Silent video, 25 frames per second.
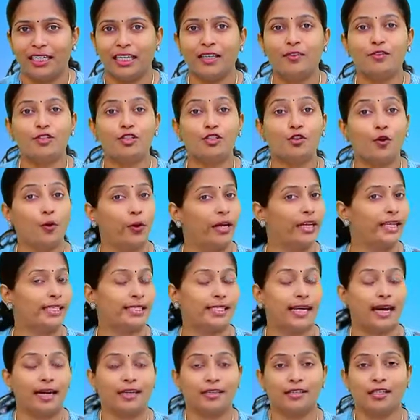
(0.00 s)
He was so
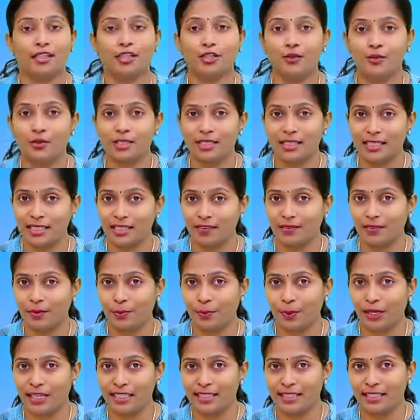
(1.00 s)
excited to receive
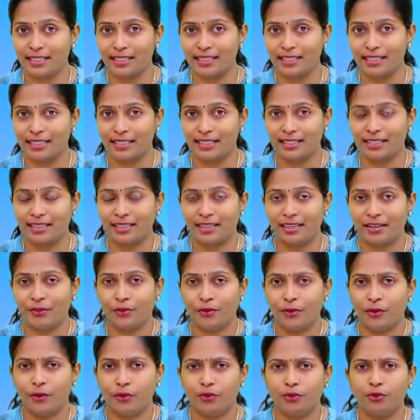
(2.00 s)
the presents.
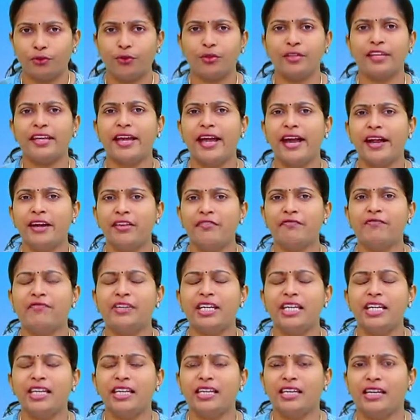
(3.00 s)
So
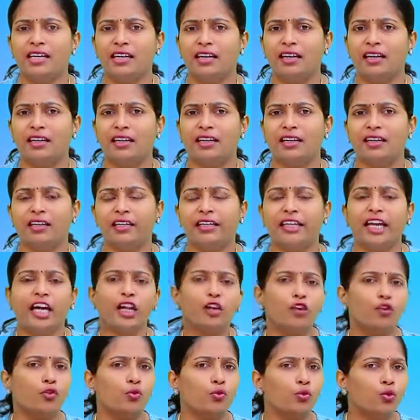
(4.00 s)

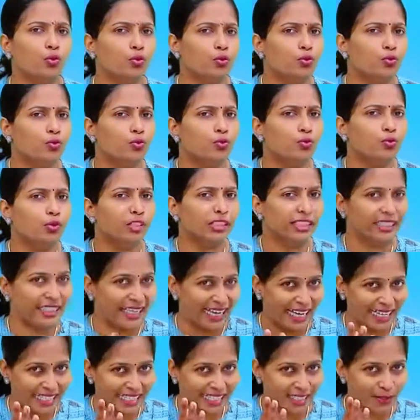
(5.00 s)
can you
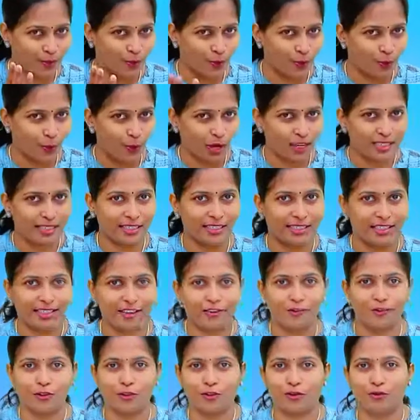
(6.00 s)
guess what
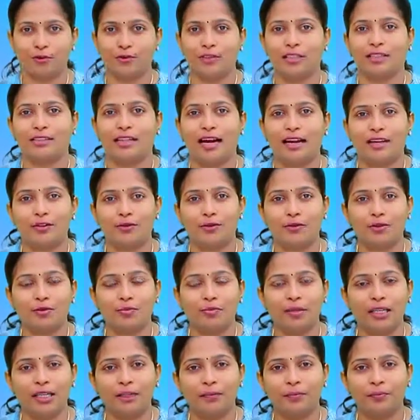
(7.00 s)
gift that
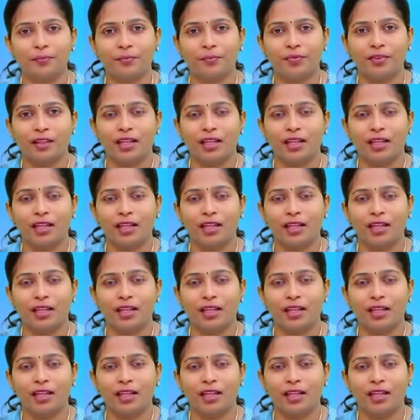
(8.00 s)
would be?